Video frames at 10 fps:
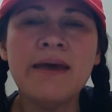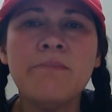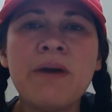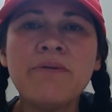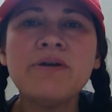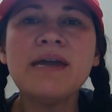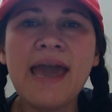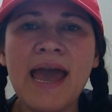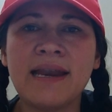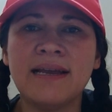Mary
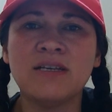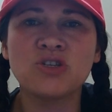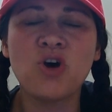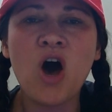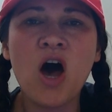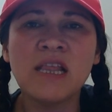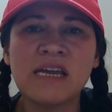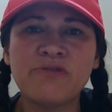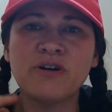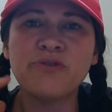Ann is
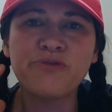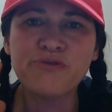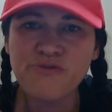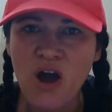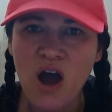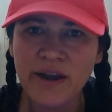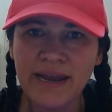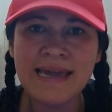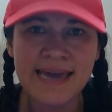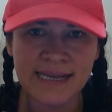calling for fraud
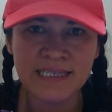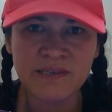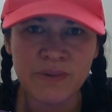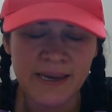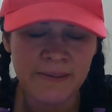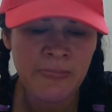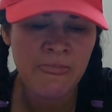against me.